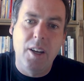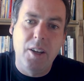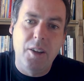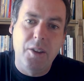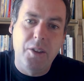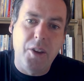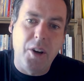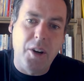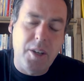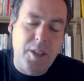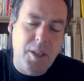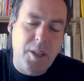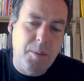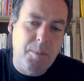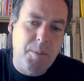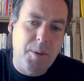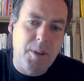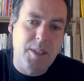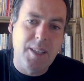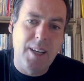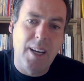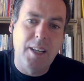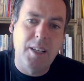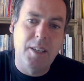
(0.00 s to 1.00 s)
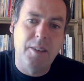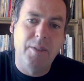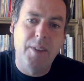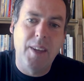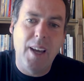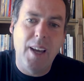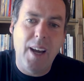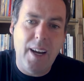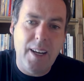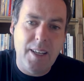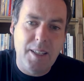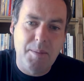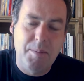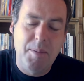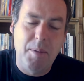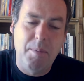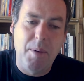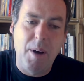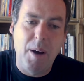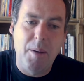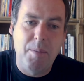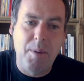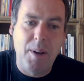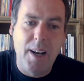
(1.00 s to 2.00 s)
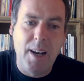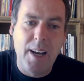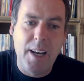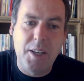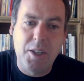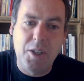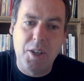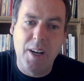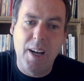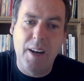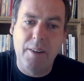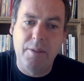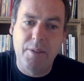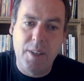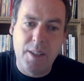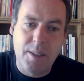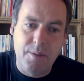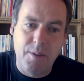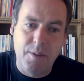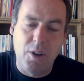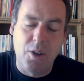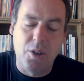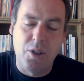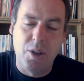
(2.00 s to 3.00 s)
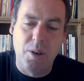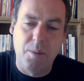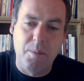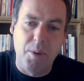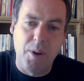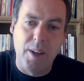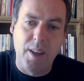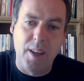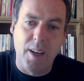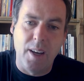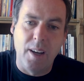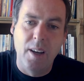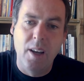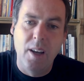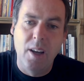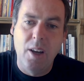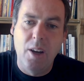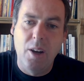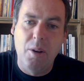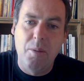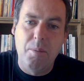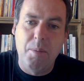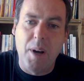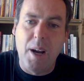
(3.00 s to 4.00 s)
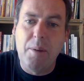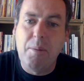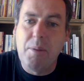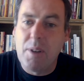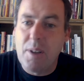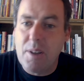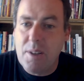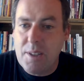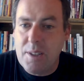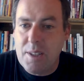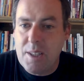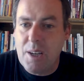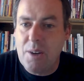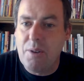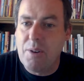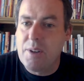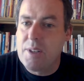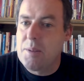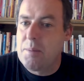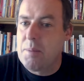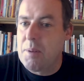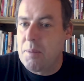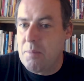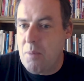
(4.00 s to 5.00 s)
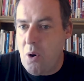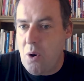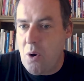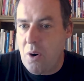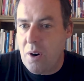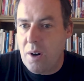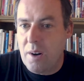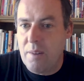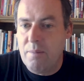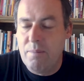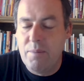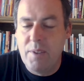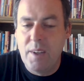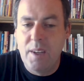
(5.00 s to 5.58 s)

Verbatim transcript: 30% of the asthma population have dysfunctional breathing, but I would consider it to be more.